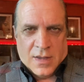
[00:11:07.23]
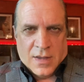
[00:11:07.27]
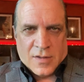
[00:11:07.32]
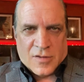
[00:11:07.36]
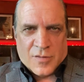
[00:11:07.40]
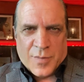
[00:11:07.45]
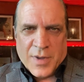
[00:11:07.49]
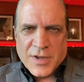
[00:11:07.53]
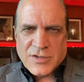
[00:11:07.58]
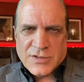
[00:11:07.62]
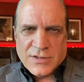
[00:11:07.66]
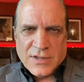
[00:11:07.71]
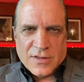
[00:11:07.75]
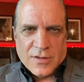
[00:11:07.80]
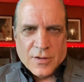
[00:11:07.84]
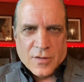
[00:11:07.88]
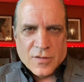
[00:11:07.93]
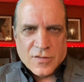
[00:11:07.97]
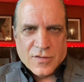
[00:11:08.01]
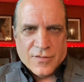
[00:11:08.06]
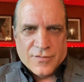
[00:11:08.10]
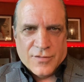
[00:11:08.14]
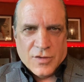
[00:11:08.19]
Especially
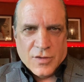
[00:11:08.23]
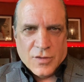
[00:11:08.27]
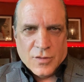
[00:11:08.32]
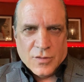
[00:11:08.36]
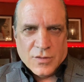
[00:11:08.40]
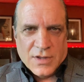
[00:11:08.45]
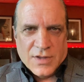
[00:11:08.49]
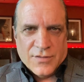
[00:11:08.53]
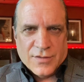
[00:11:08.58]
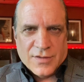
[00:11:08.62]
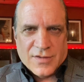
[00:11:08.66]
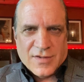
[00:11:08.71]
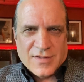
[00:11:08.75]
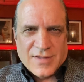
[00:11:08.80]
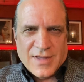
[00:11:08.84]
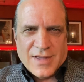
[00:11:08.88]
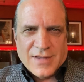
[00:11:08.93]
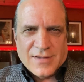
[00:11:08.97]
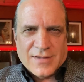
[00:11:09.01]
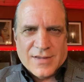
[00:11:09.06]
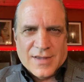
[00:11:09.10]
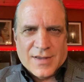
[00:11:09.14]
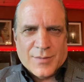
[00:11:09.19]
those of you who live in
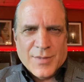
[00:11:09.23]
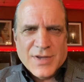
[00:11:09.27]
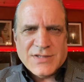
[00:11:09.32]
states like